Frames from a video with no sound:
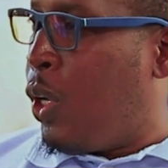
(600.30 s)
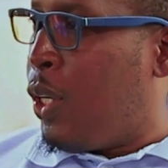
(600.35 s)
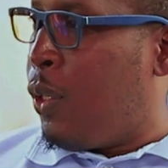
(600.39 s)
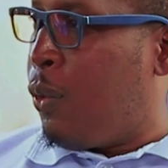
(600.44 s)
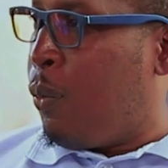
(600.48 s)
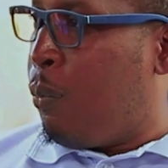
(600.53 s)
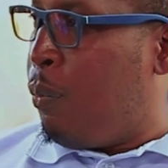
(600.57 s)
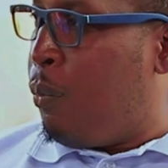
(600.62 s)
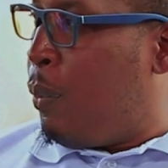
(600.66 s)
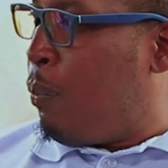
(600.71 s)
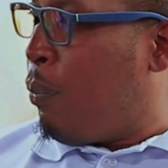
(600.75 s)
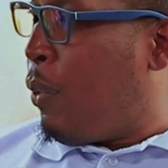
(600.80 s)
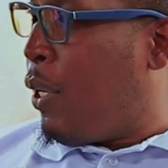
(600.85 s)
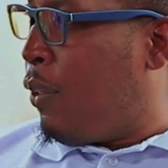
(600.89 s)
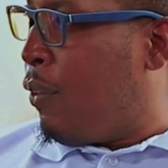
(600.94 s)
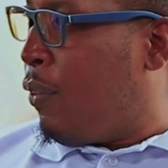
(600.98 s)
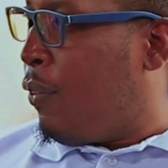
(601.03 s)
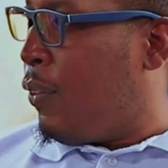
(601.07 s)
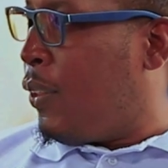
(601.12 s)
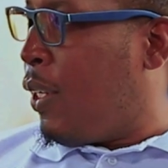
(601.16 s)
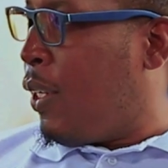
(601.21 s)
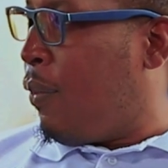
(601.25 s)
want to be
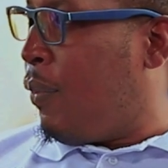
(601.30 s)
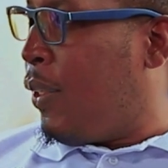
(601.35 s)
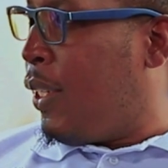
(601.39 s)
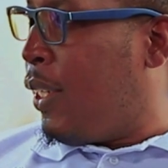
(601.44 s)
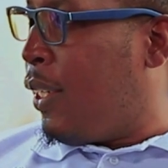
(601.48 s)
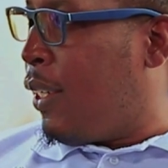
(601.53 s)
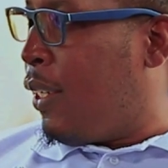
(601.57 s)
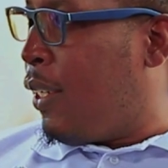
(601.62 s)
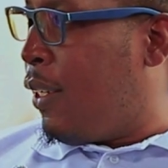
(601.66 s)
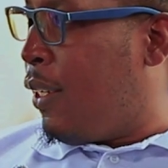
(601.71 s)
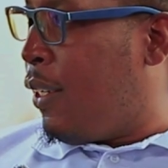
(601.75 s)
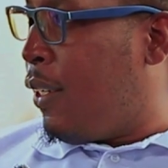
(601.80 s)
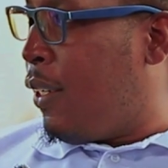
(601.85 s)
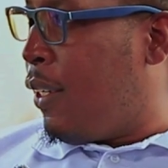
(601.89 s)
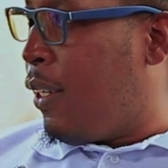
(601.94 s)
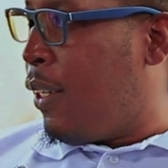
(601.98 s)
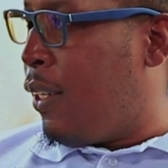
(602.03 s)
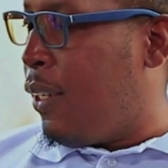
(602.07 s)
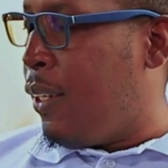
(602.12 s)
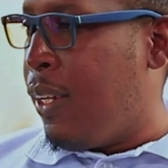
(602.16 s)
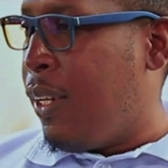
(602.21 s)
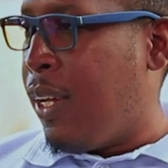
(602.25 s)
part of something.
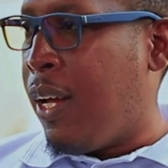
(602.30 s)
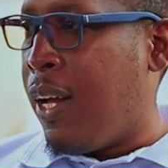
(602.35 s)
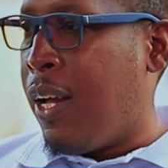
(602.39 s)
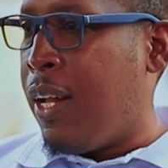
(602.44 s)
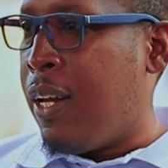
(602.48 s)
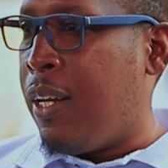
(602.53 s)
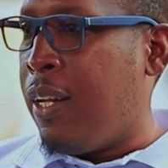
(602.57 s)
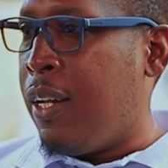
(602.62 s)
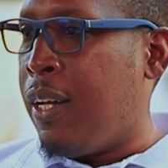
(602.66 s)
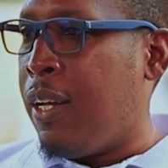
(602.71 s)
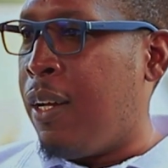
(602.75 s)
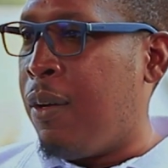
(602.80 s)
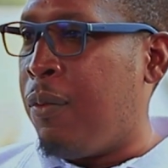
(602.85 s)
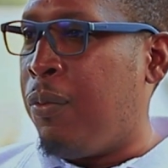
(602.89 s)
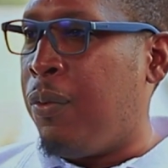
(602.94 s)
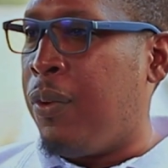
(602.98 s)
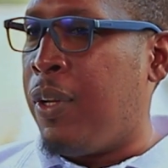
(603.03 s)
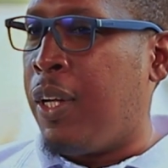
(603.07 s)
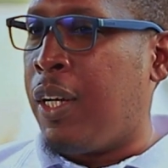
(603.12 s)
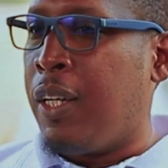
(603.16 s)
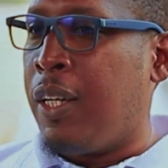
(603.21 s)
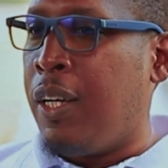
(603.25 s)
And
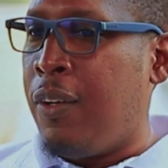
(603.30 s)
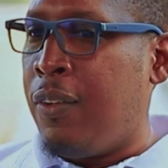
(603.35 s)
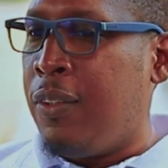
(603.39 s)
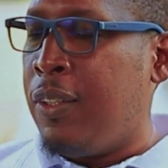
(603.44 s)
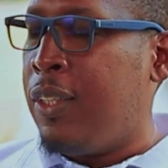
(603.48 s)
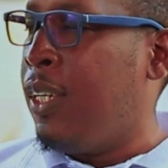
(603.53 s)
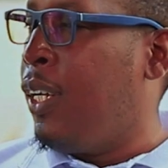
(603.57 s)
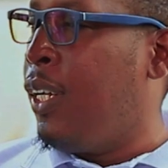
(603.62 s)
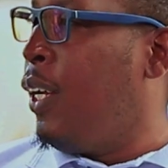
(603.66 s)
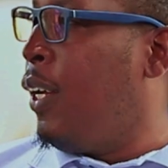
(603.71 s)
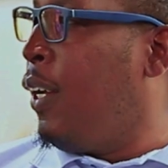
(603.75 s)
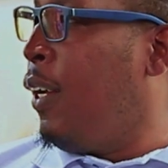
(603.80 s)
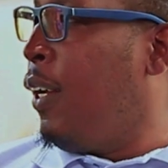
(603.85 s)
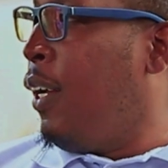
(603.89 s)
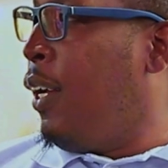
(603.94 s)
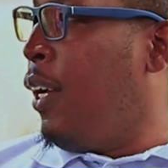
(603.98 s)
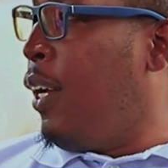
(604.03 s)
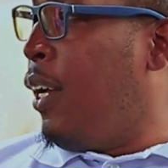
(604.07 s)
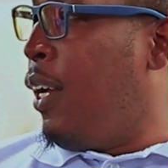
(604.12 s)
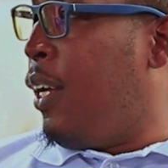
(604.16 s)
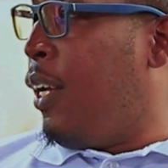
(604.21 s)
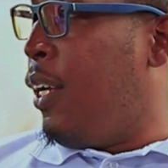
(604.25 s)
for the girls,
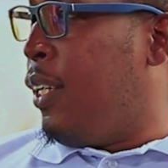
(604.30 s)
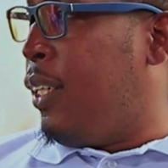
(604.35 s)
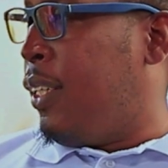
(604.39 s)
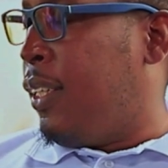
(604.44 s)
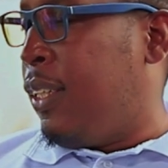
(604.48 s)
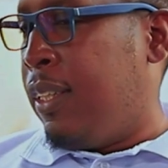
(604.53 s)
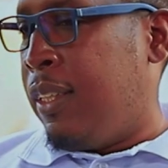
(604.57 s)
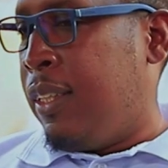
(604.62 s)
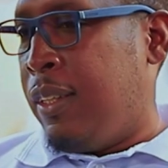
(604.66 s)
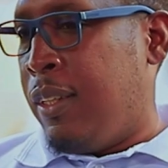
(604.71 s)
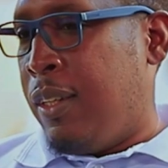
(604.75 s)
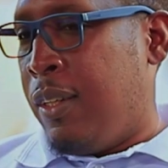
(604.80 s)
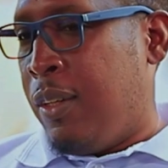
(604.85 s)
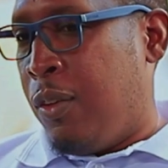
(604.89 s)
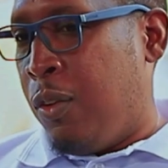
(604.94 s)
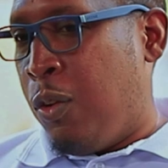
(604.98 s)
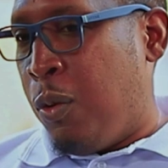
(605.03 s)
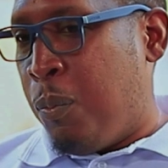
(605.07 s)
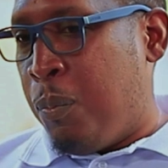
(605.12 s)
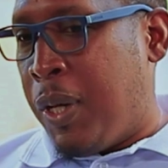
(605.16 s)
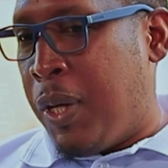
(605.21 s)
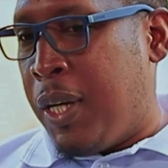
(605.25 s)
it's
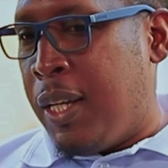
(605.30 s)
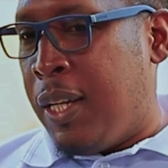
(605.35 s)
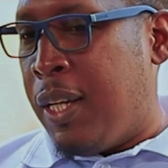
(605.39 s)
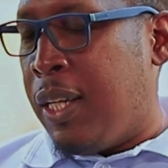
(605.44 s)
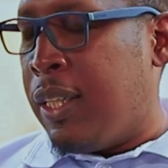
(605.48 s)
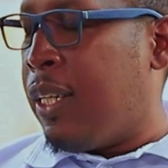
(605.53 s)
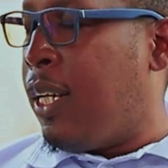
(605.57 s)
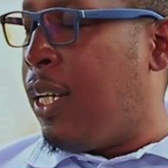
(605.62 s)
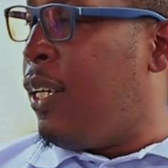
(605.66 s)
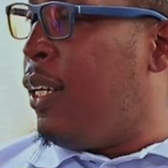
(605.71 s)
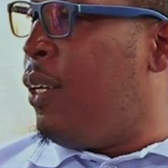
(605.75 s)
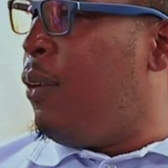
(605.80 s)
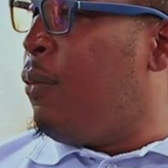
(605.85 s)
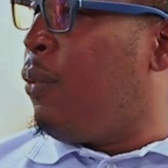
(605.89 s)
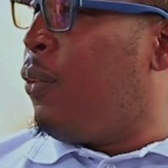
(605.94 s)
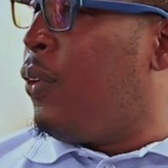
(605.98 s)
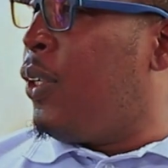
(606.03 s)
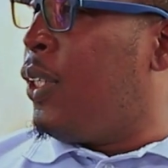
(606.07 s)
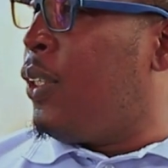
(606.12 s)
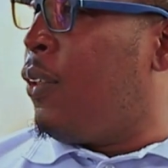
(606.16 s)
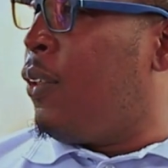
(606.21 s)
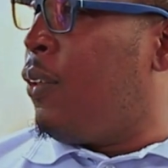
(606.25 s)
normally there's an
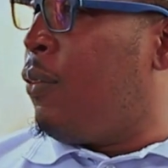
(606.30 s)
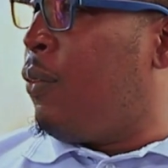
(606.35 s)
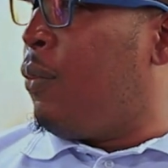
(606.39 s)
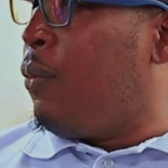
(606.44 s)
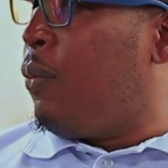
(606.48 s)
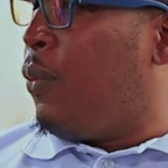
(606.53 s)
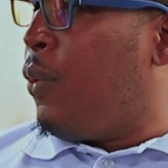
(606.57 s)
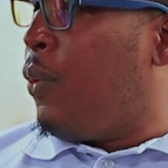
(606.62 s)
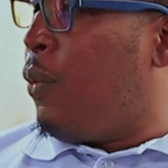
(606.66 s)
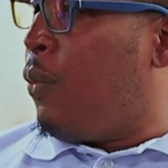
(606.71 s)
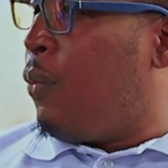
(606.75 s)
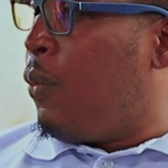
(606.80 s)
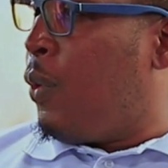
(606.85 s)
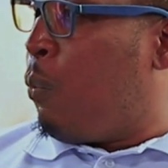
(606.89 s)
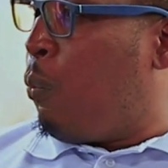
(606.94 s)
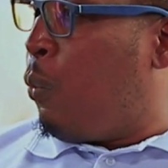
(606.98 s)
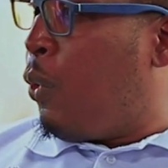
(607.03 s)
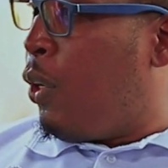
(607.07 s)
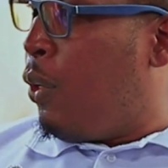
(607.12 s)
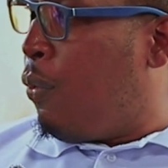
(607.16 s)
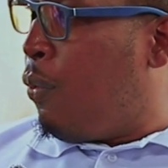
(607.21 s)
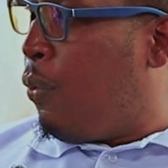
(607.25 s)
influence of a
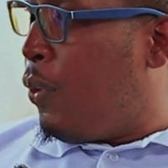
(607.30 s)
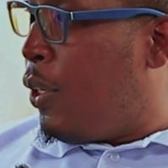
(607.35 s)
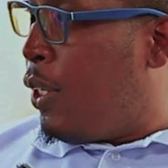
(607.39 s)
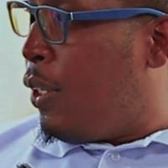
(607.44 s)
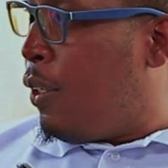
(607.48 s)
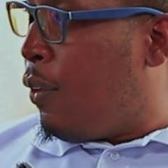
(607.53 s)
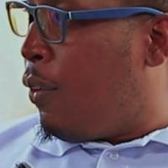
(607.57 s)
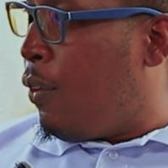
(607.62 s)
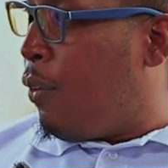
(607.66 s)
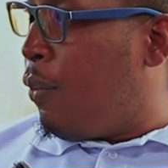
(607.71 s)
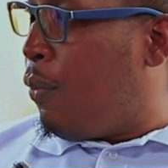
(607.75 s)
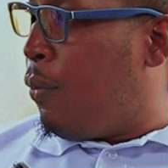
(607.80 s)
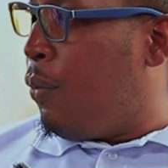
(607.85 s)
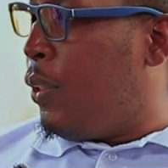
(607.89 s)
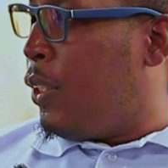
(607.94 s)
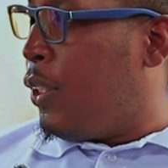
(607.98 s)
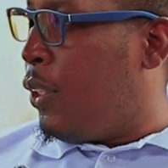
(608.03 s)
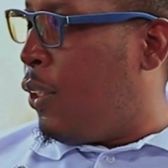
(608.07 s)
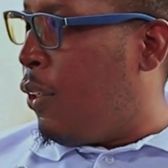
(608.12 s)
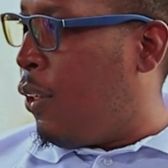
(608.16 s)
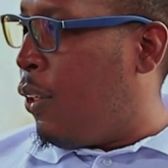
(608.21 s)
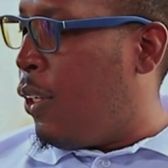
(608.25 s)
boyfriend, of
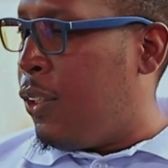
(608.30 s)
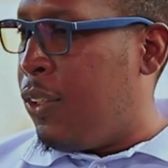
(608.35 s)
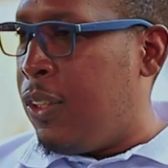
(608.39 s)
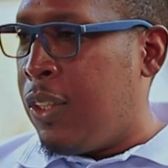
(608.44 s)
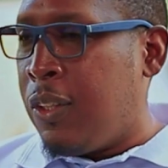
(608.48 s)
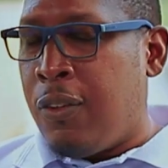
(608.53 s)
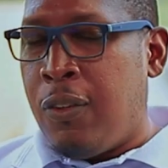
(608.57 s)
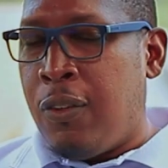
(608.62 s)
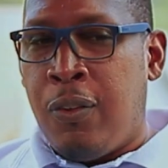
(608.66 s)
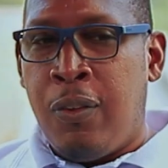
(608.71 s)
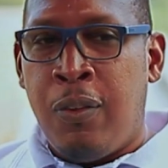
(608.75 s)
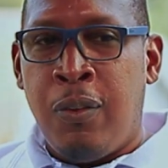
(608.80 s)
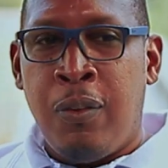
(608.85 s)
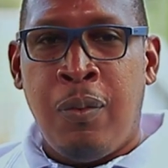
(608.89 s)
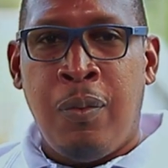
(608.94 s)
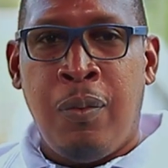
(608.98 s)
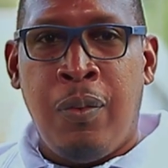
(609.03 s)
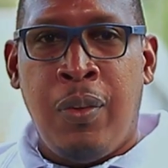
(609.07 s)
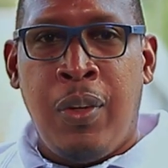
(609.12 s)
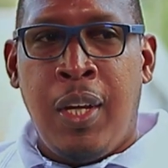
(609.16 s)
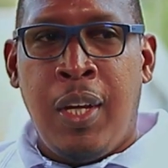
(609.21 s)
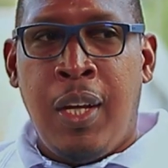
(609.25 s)
physiological
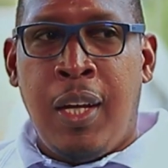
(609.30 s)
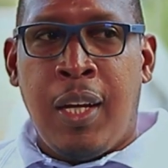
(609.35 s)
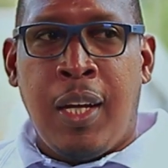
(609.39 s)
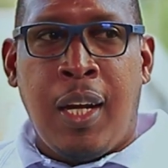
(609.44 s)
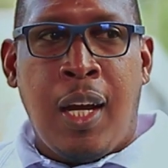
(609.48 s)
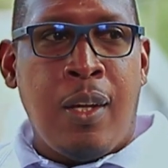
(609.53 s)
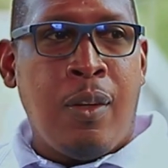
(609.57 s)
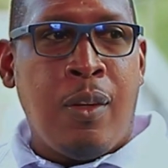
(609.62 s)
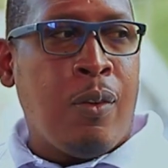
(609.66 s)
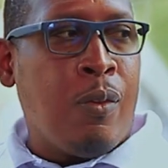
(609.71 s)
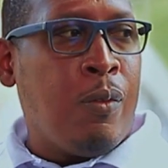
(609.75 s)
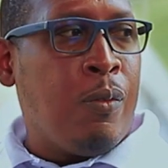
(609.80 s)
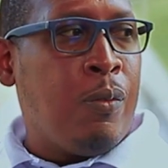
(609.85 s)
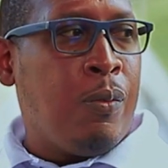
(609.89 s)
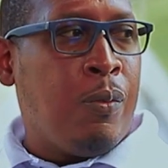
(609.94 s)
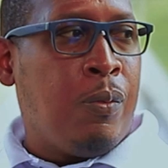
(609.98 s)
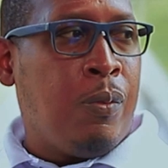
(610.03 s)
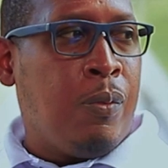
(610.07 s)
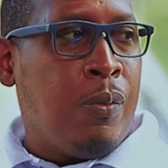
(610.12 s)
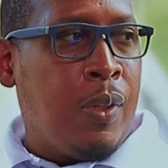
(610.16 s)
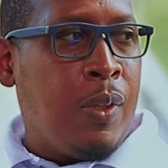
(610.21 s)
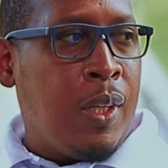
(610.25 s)
kind of
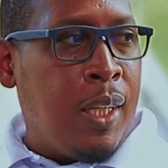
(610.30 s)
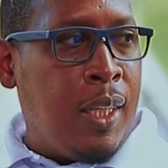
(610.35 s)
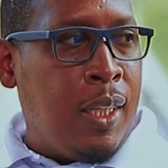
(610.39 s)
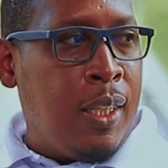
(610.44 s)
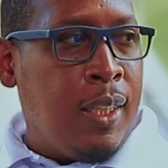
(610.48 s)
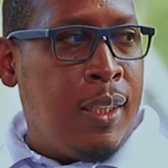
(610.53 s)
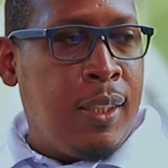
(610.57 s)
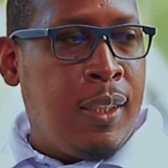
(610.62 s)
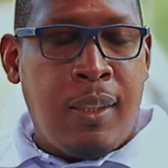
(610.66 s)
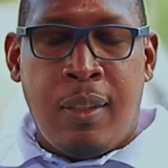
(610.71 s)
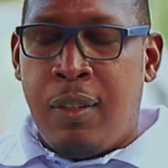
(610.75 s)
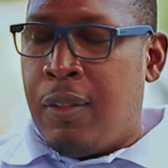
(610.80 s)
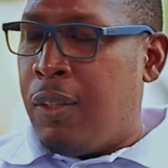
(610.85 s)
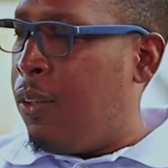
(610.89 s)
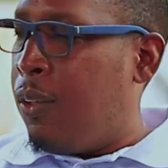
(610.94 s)
needs,